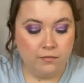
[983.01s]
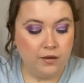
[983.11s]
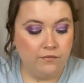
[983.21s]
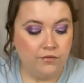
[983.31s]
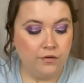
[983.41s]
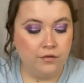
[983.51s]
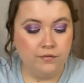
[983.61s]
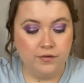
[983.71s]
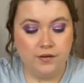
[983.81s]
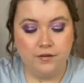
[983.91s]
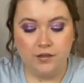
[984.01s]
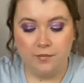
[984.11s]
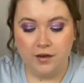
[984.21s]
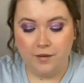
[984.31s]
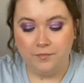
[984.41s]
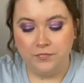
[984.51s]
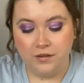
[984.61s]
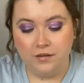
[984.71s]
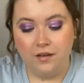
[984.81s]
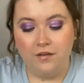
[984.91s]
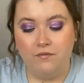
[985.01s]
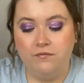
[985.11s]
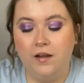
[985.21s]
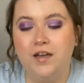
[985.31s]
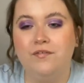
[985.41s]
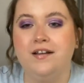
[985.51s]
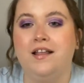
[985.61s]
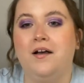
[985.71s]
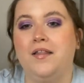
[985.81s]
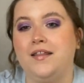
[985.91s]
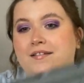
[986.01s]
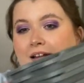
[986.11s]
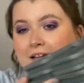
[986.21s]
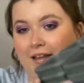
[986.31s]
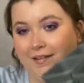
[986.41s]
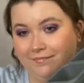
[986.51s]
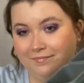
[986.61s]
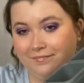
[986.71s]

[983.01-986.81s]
going to be a few good videos coming up. Finally figured out how they stack it.